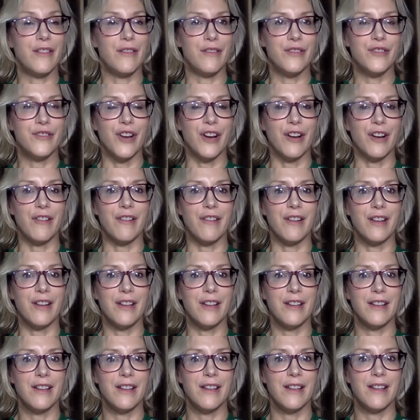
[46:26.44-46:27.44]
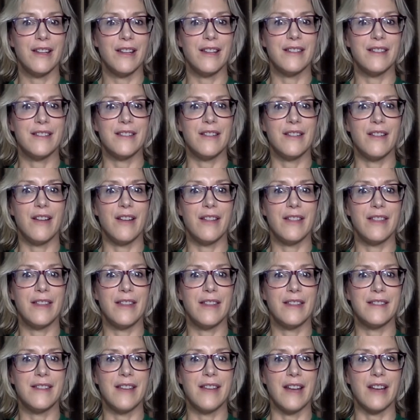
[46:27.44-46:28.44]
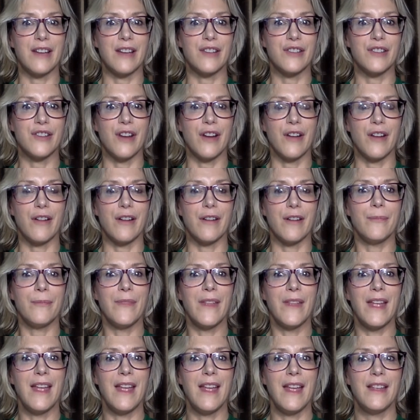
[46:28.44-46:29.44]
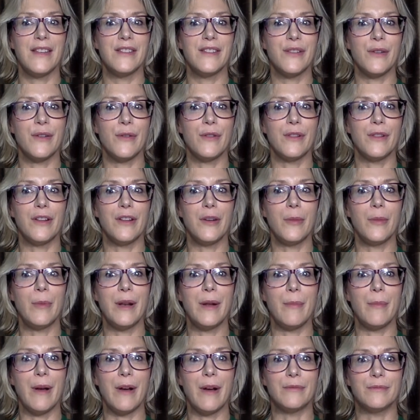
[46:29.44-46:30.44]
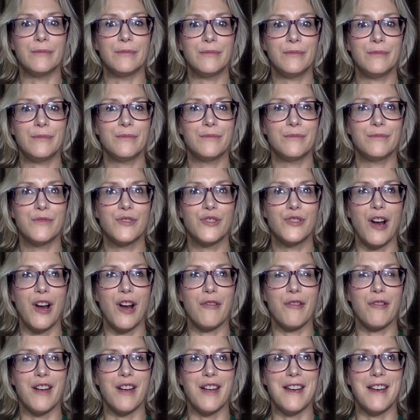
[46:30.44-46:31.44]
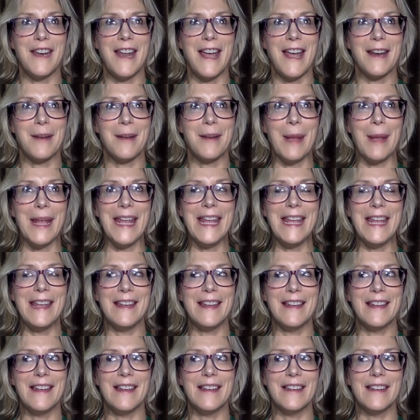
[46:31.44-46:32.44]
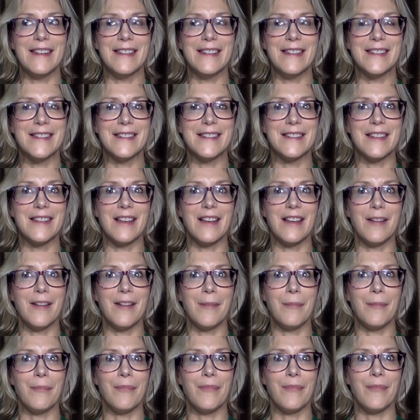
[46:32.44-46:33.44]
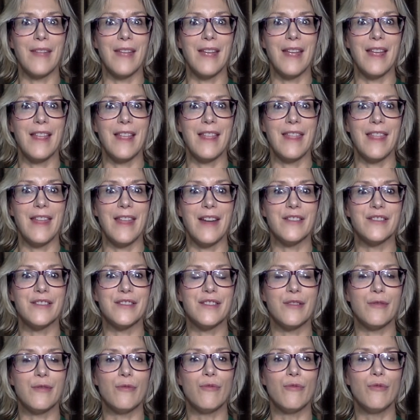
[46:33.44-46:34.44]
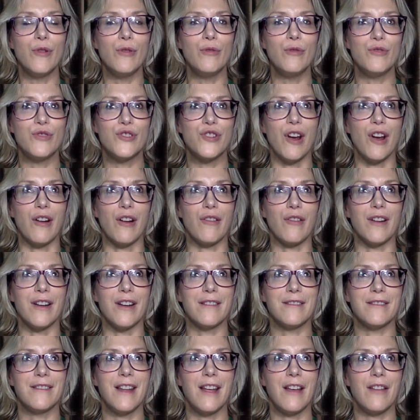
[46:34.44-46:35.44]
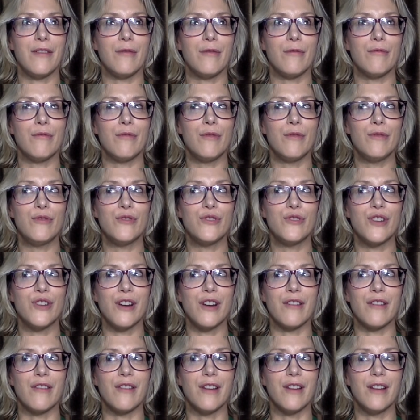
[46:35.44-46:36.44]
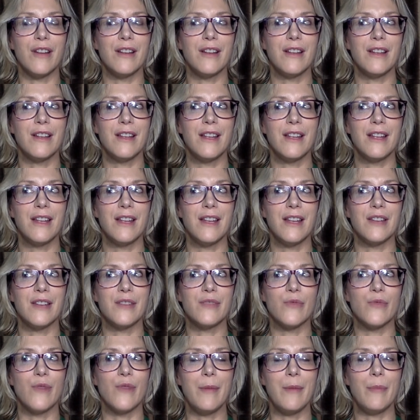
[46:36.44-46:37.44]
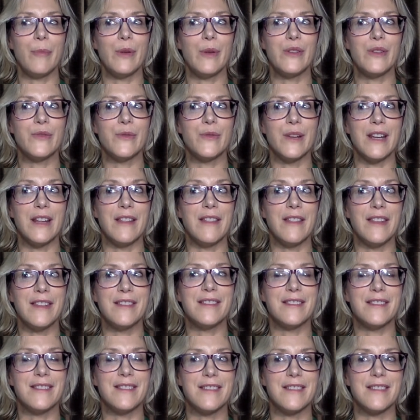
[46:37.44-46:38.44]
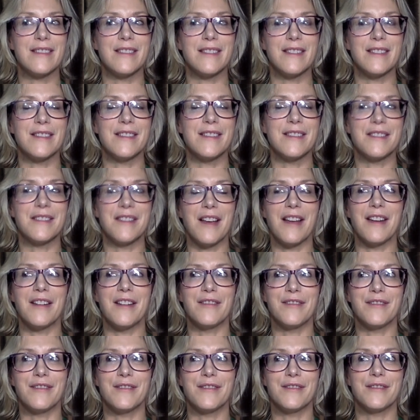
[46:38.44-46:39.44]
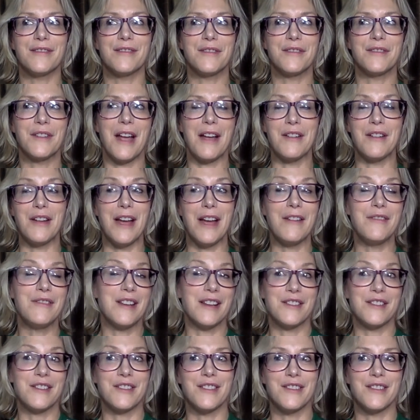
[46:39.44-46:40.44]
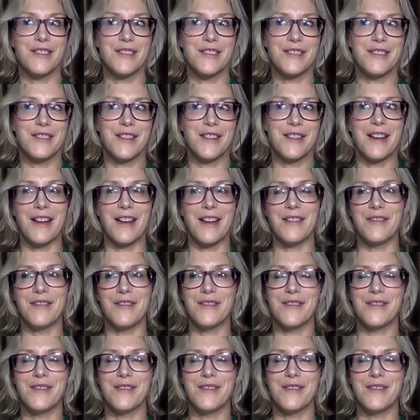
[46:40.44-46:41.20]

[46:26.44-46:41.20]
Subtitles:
chakra. It's not the 2nd chakra. So a little bit about chakra anatomy is there's the root chakra. Now the root chakra is right between, and this is kind of, I've actually just kind of